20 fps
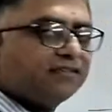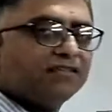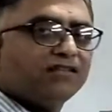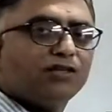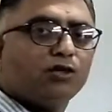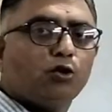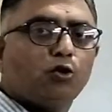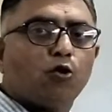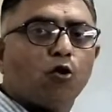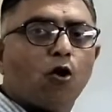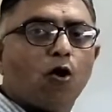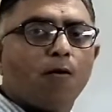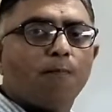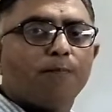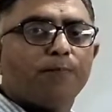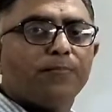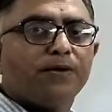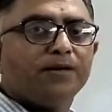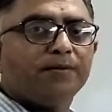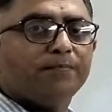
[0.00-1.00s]
the
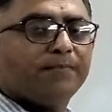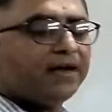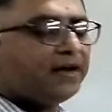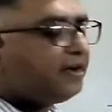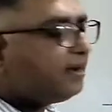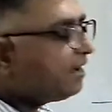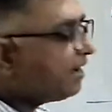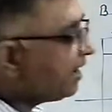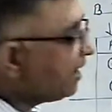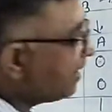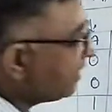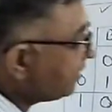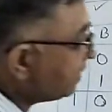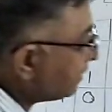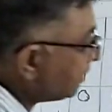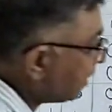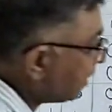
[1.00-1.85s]
complement at